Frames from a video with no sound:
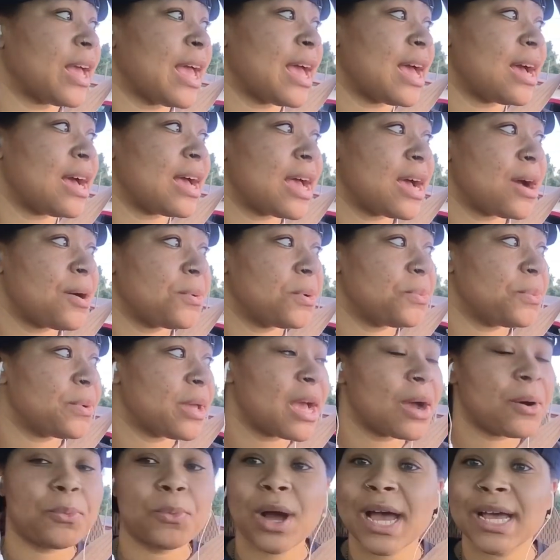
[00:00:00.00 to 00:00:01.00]

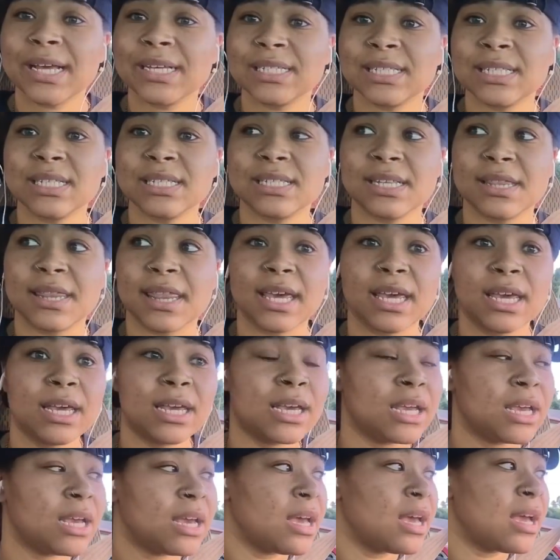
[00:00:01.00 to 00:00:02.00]
Why is this a
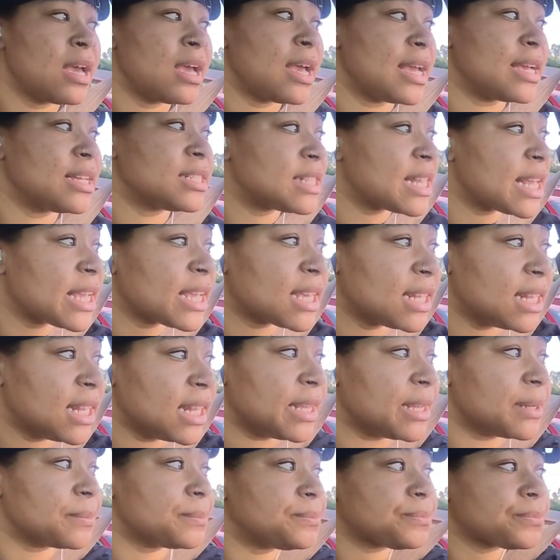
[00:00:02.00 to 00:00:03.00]
thing? And
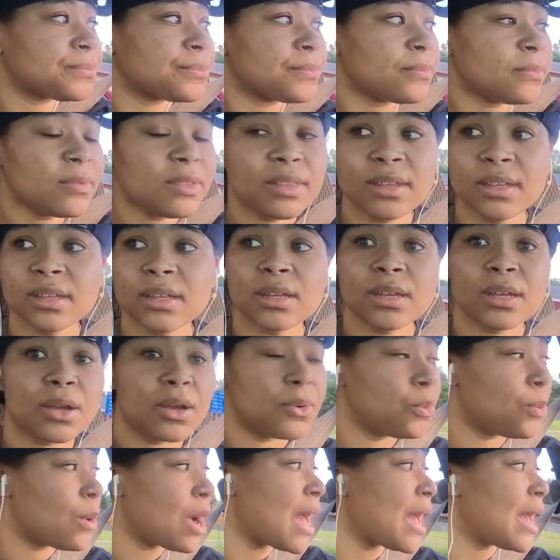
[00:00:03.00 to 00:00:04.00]
secondly,
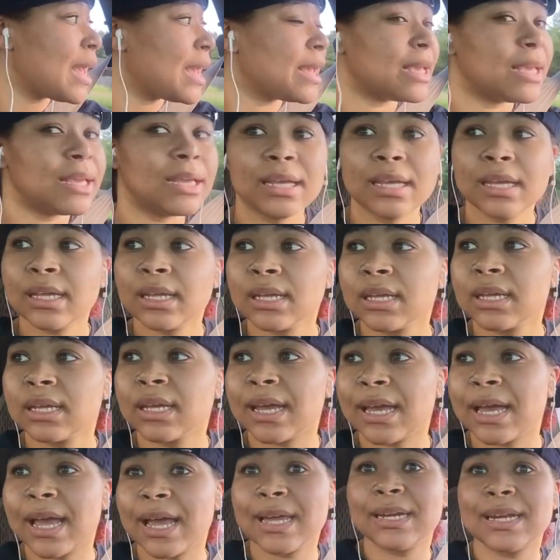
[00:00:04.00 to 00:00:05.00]
why
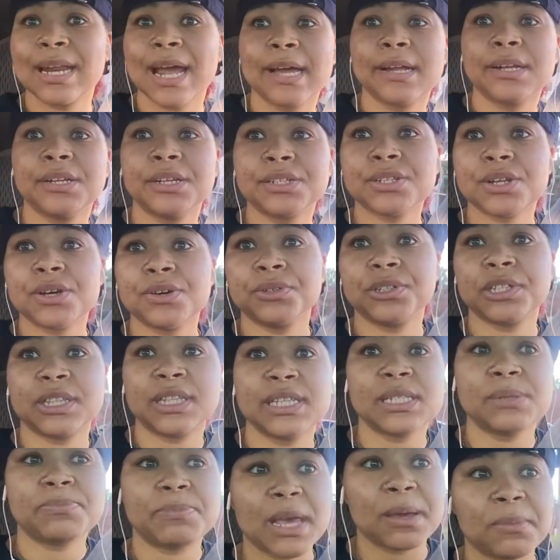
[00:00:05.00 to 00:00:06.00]
at 9 years old did
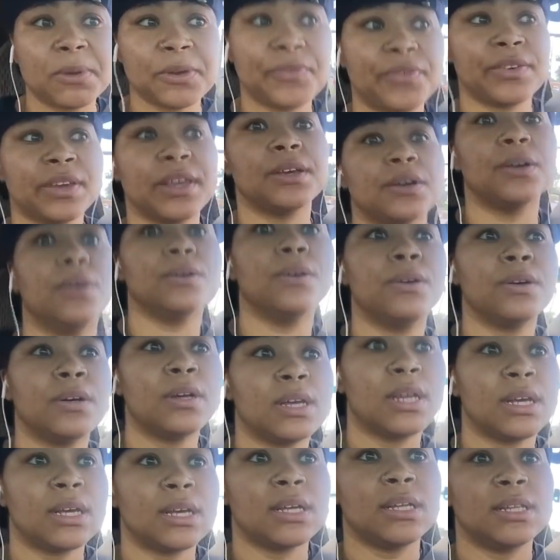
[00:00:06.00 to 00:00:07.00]
this baby feel
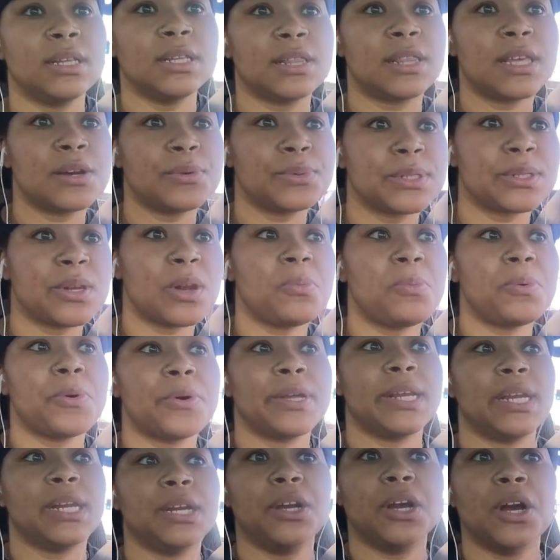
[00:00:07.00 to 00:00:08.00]
that there was no
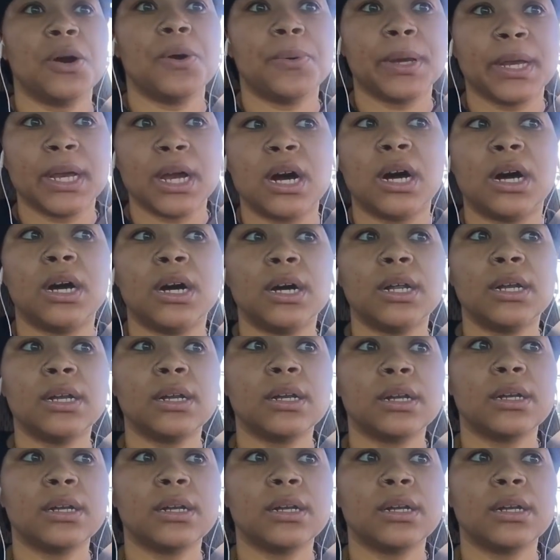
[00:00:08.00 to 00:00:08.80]
point in going on?